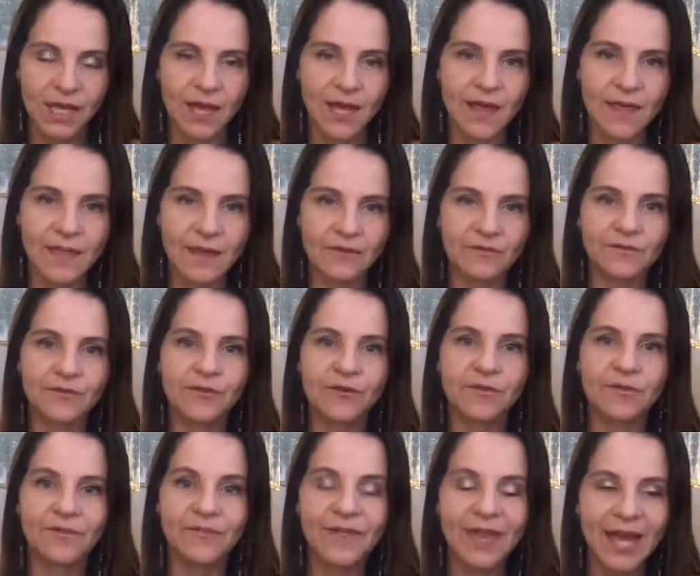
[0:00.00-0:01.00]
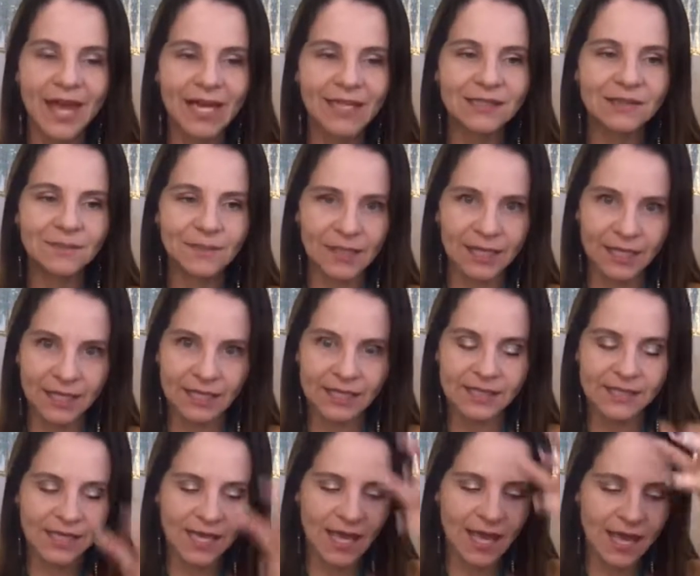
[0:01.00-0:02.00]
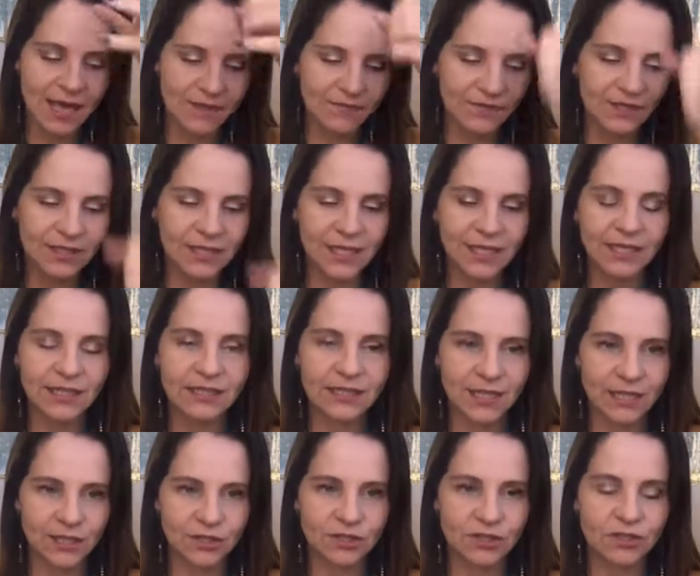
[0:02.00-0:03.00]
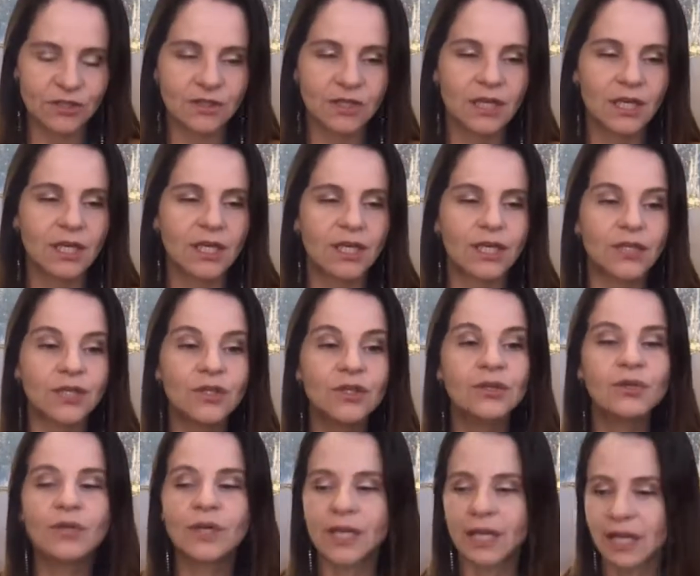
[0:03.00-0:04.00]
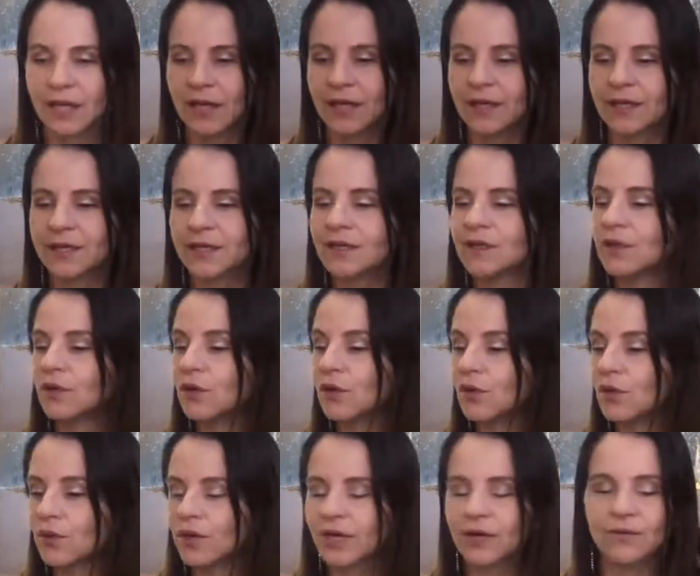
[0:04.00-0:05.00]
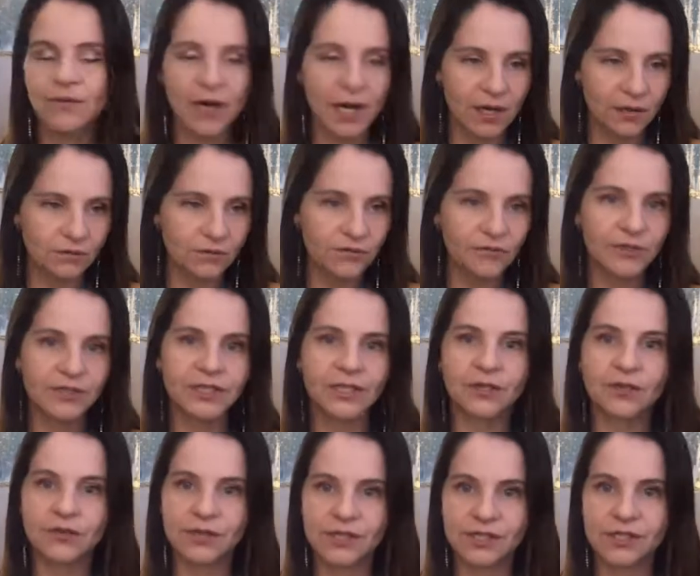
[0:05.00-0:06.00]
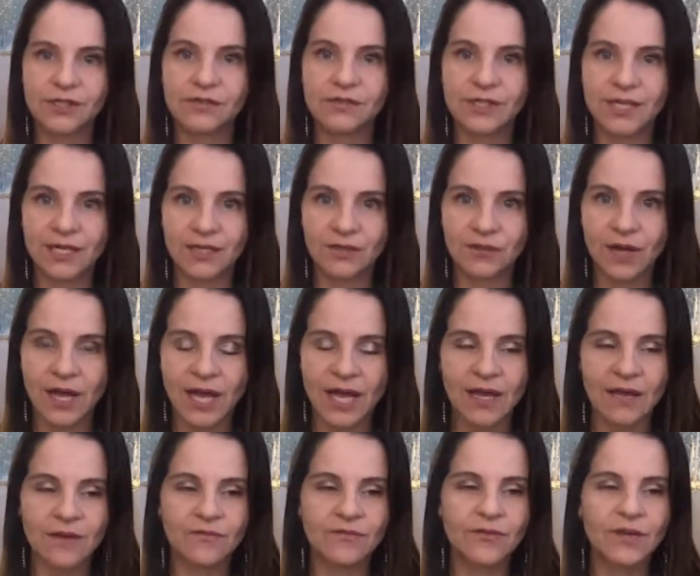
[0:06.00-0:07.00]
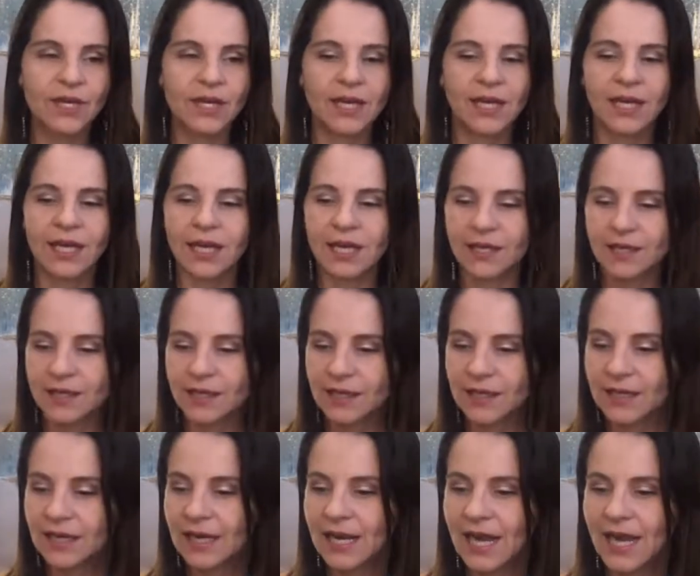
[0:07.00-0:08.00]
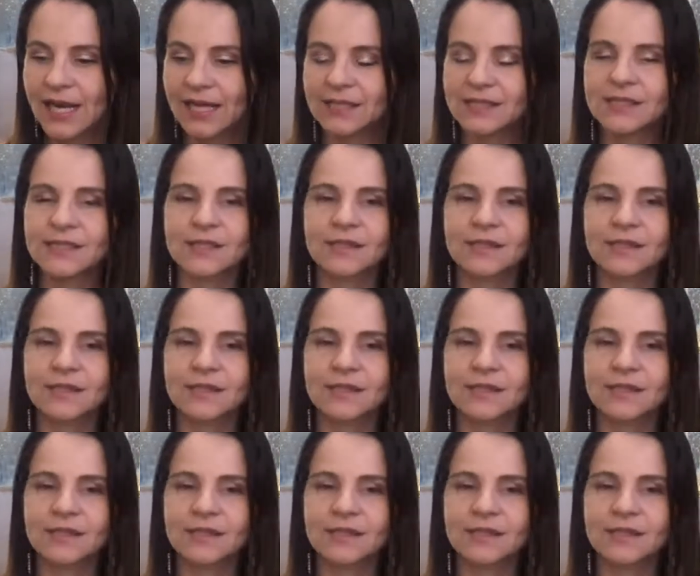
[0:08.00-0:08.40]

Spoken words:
And then from that place, having that intention, you can look around for the crystals that you have and let